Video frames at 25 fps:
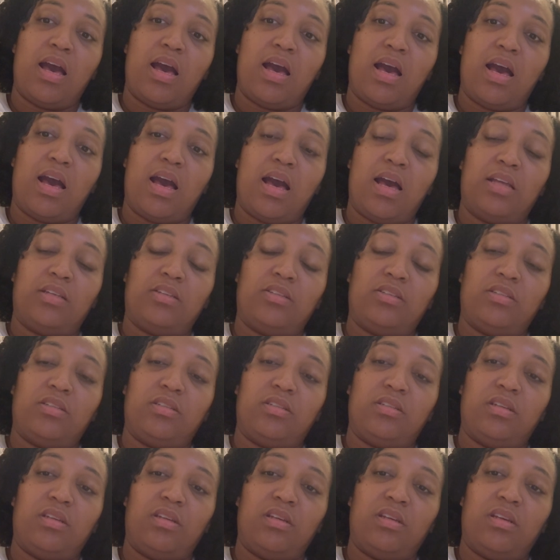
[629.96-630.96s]
and
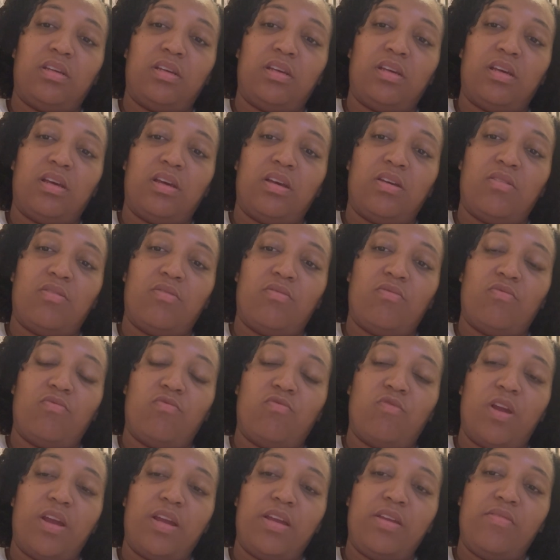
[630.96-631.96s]

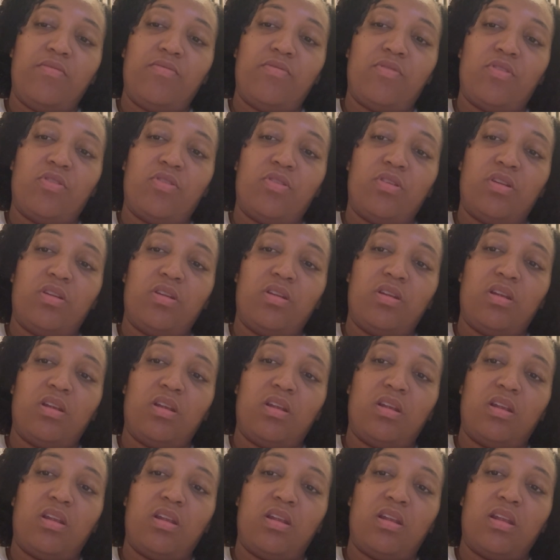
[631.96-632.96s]
Raivyn
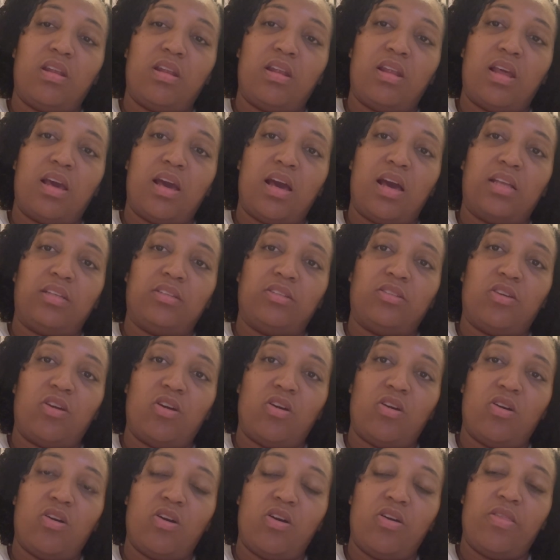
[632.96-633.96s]
and
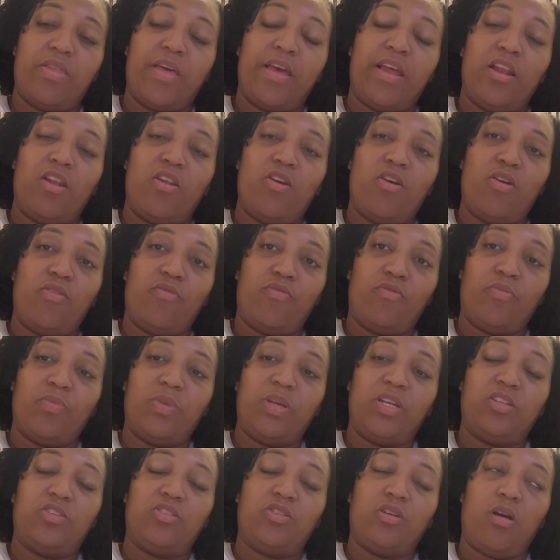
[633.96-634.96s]
her, they learn from
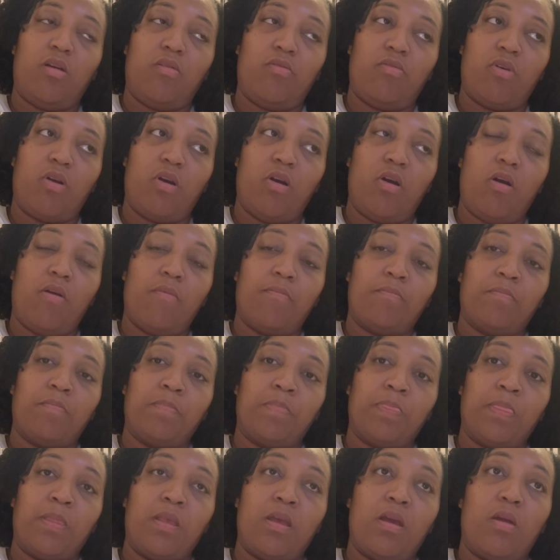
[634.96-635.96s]
each other,
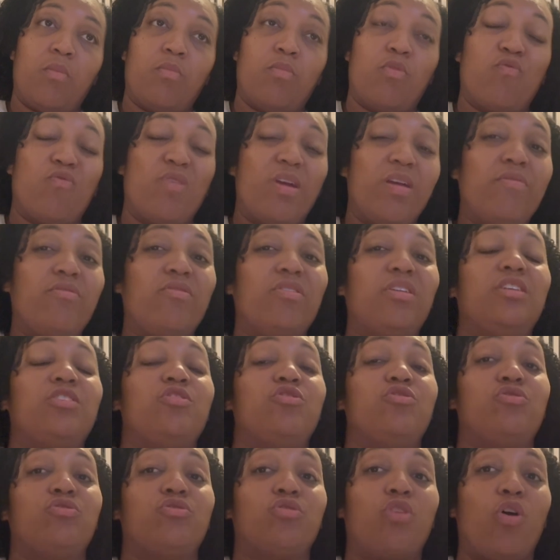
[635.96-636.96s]
but Raivyn
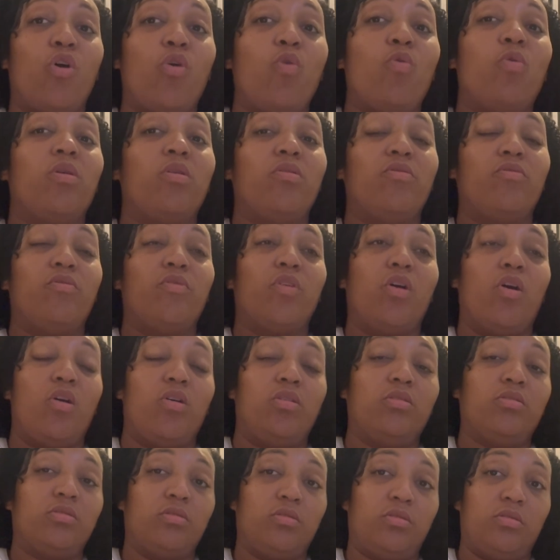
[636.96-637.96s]
is so
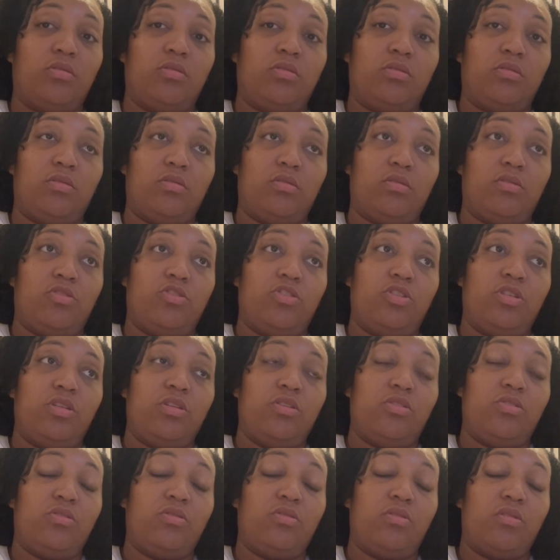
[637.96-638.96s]
advanced.
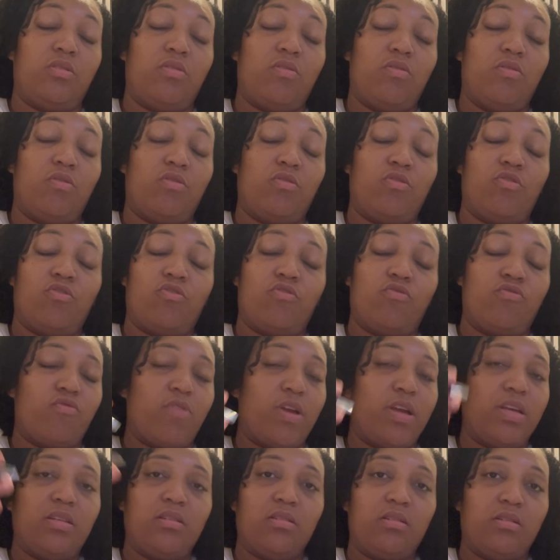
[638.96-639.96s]
She's
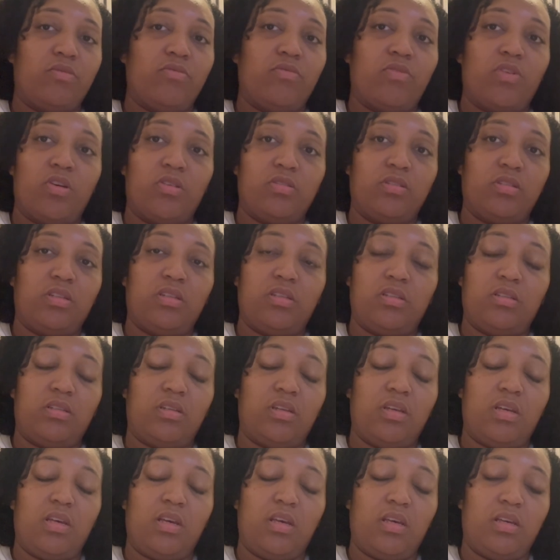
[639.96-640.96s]
crazy advanced.
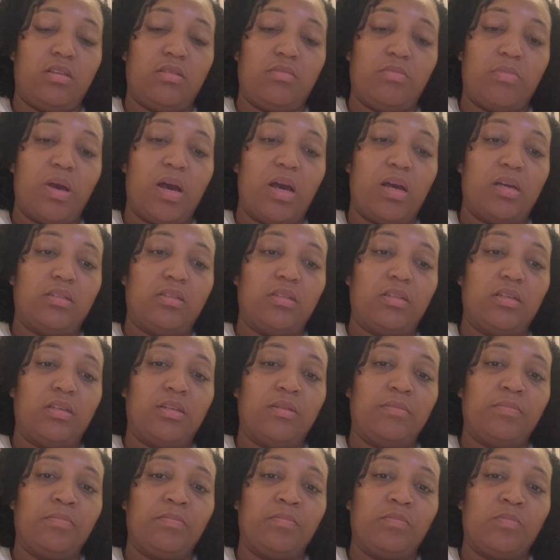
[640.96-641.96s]
It is mad.
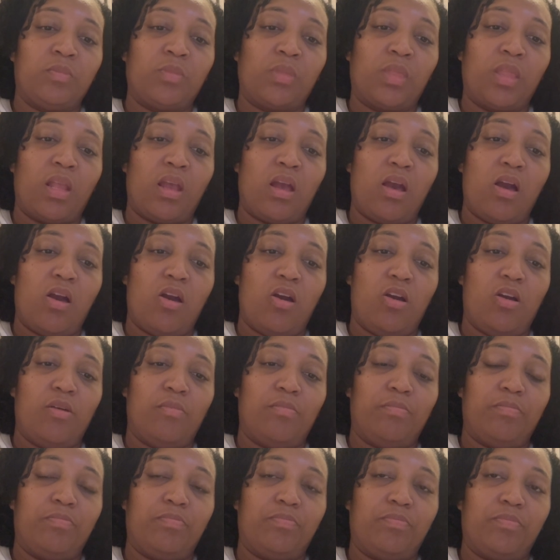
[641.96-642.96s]

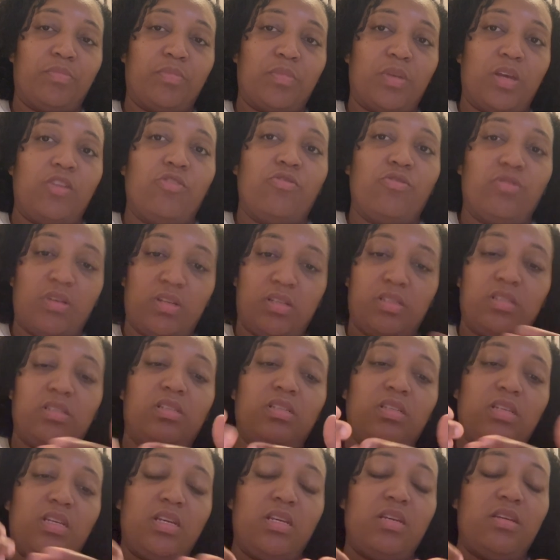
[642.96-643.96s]
And you can
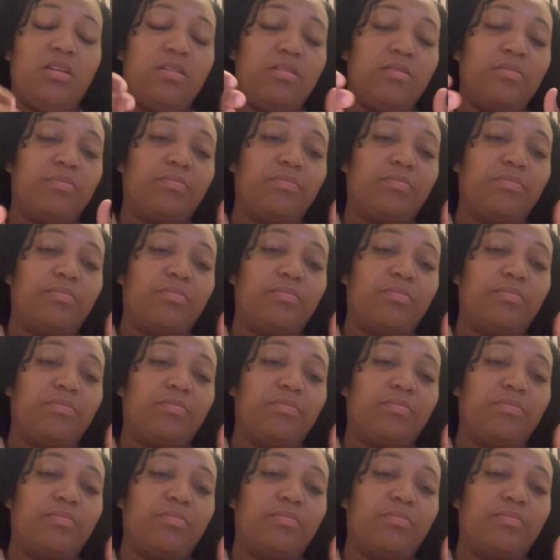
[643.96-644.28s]
see